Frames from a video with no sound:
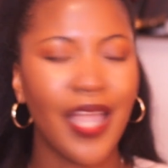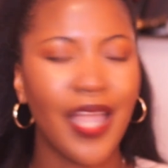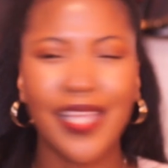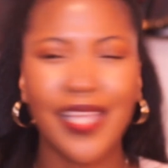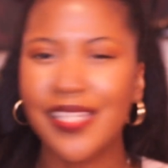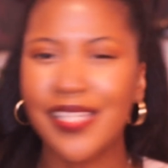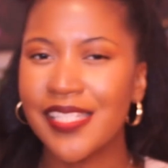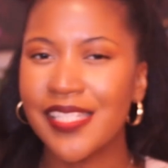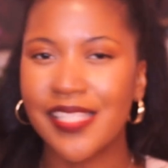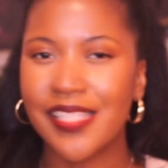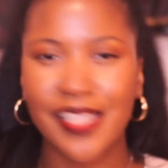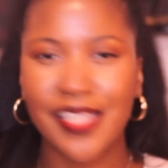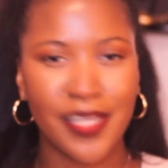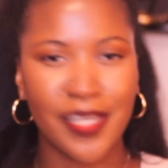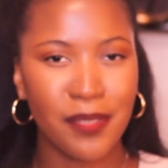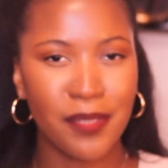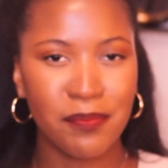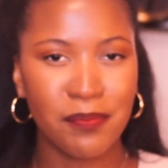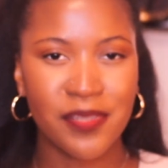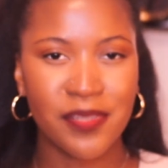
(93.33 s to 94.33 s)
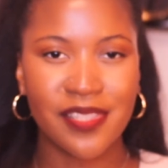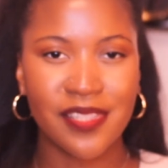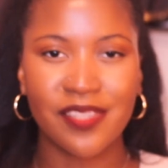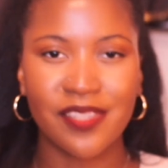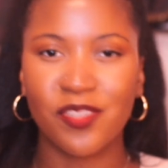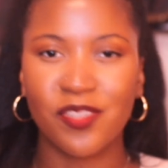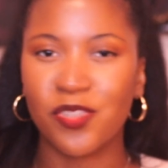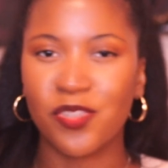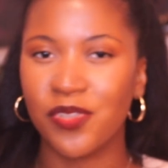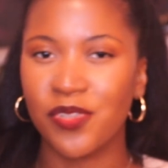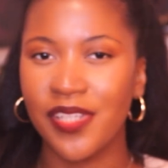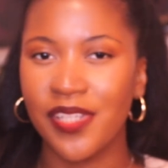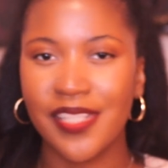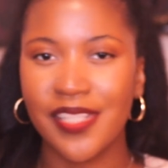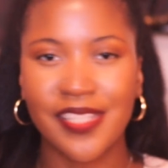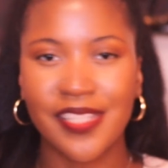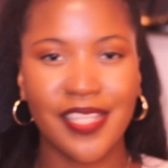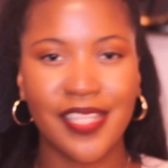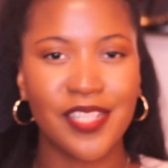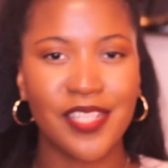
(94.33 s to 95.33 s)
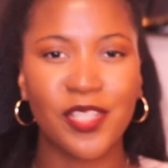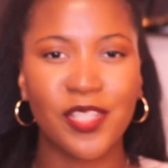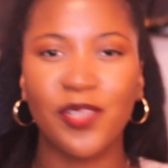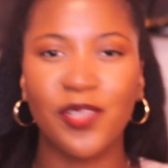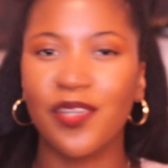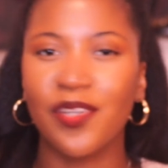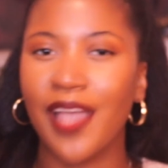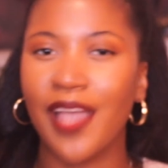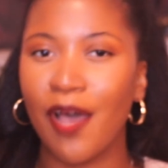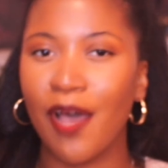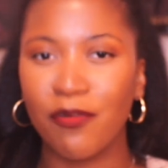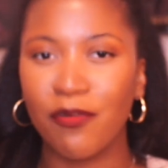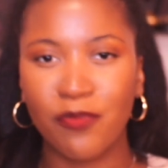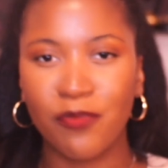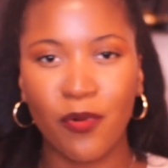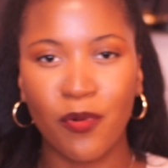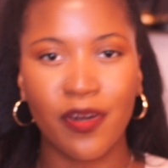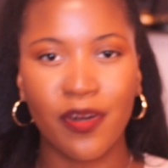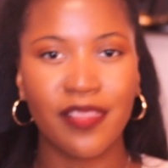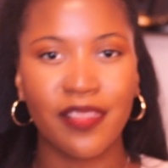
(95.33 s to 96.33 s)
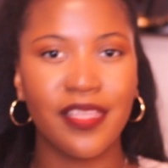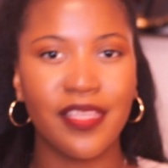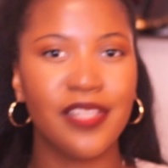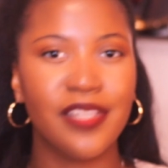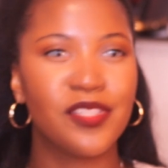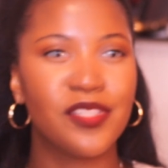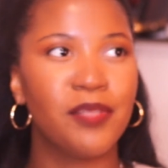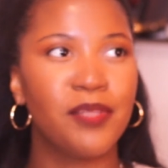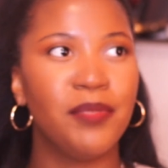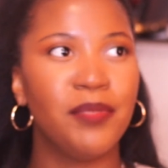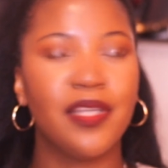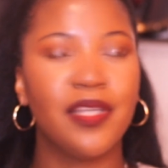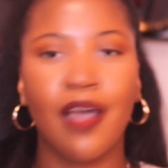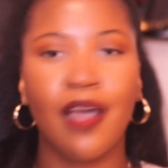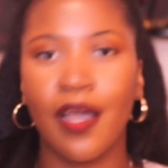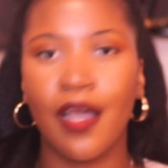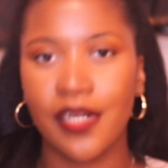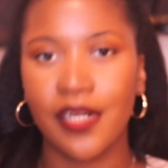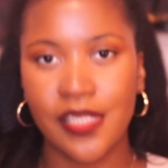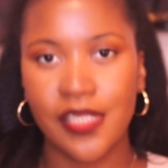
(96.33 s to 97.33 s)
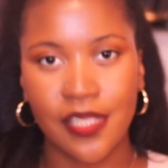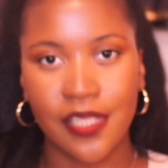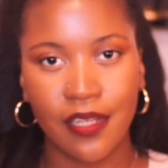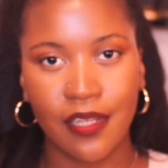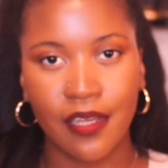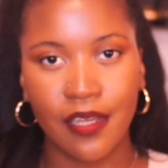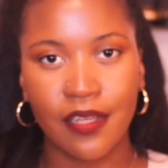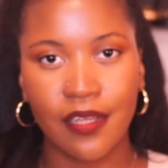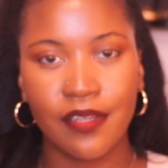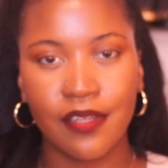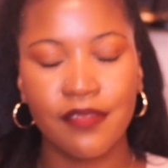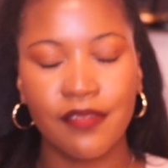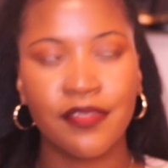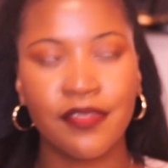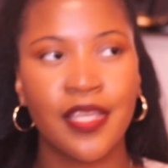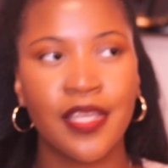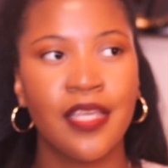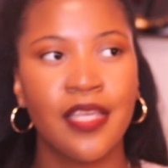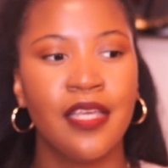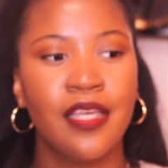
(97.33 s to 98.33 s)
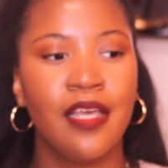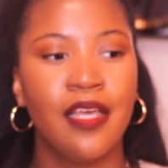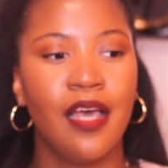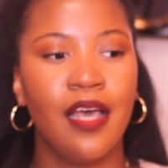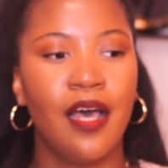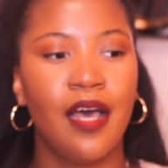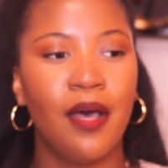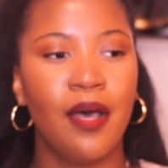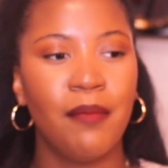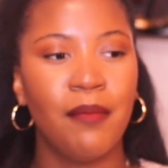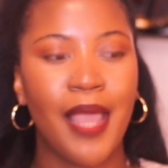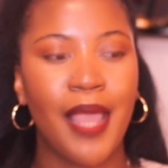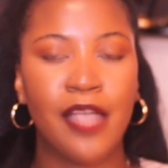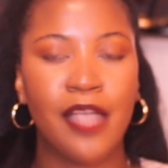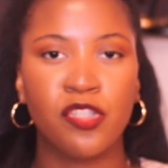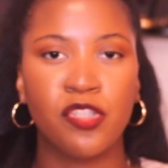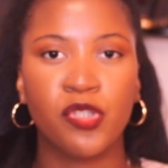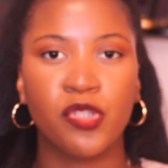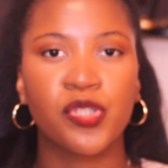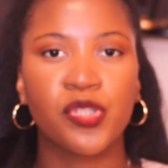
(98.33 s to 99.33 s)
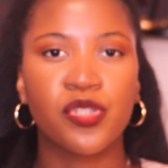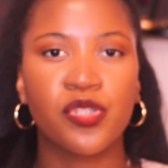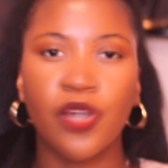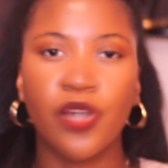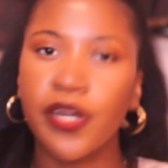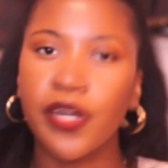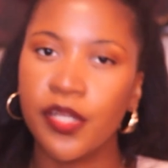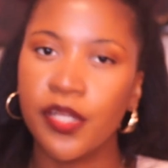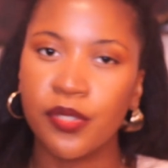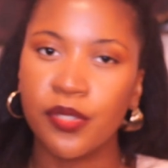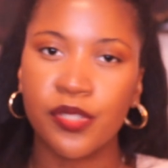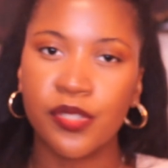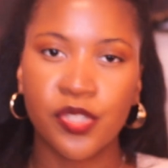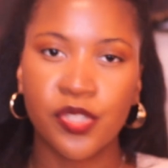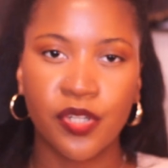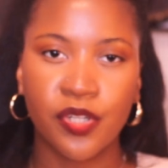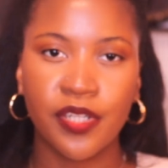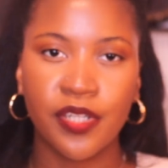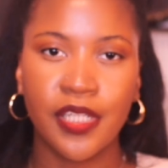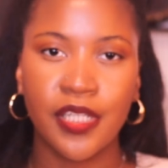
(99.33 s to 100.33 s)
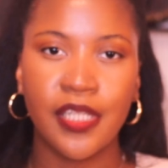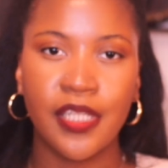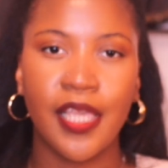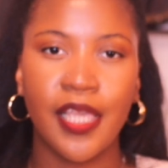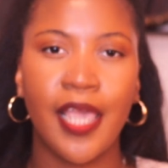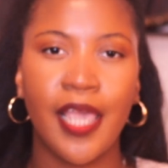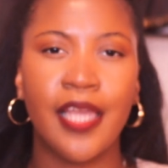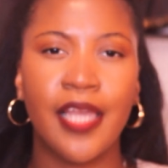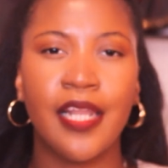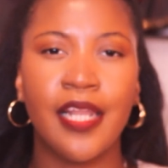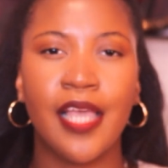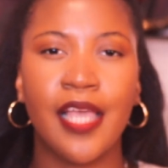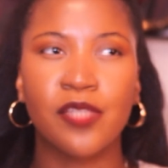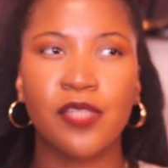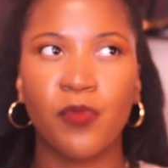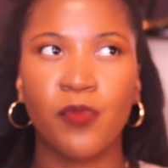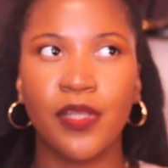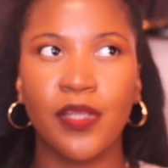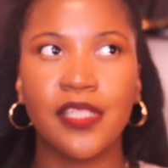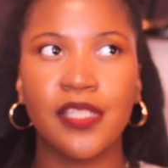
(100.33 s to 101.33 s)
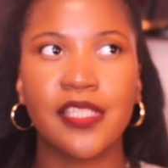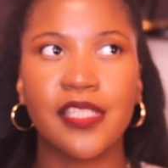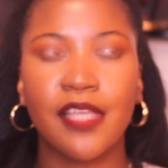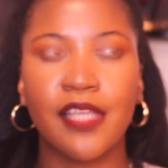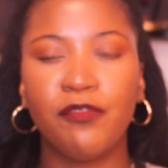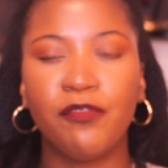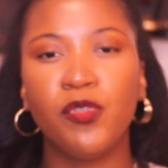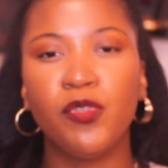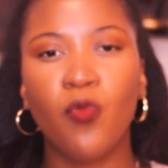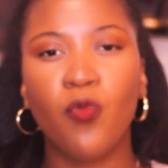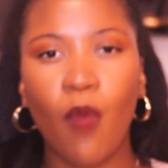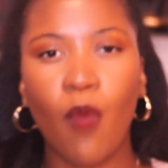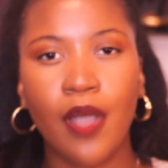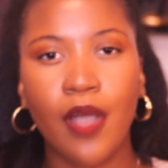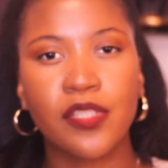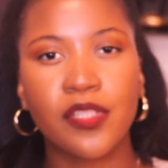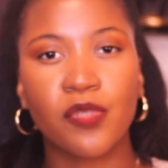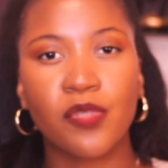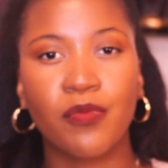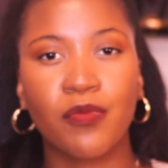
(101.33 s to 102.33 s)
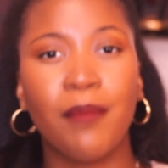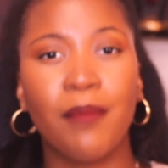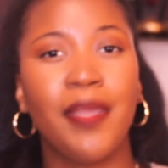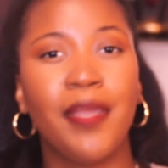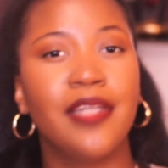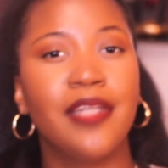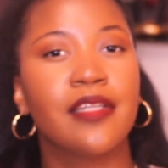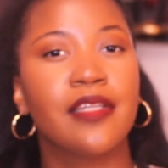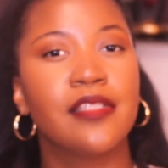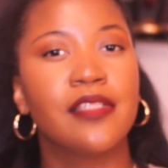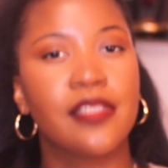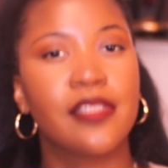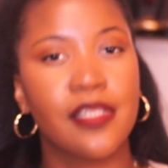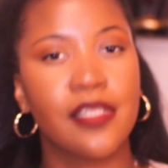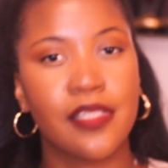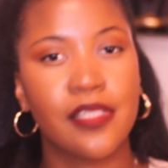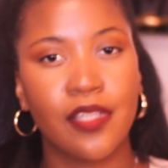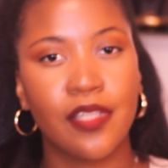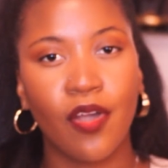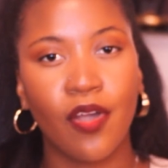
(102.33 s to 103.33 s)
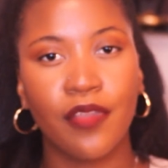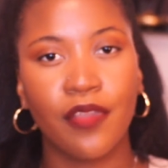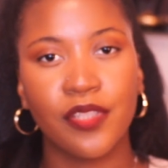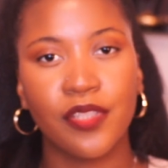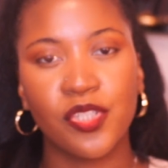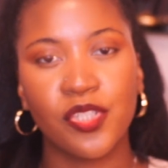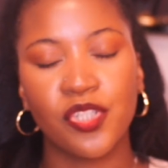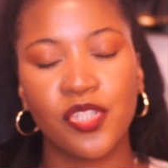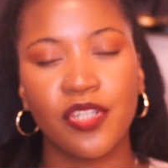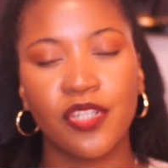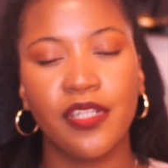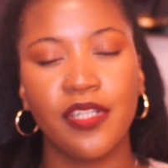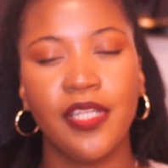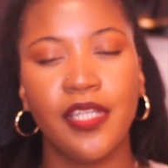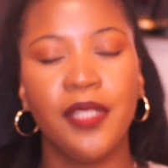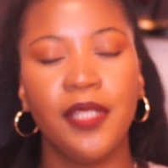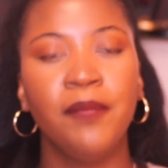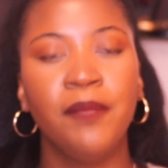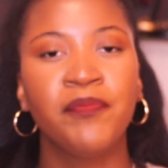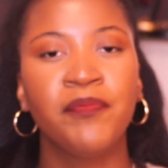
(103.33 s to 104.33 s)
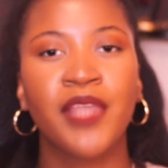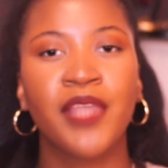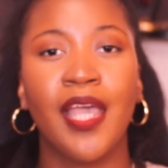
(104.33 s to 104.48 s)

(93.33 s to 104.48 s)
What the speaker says: I guess, tips, tricks, things to look out for, things to be cognizant of. As you're starting your journey, and as well as if you want to remain consistent on this journey.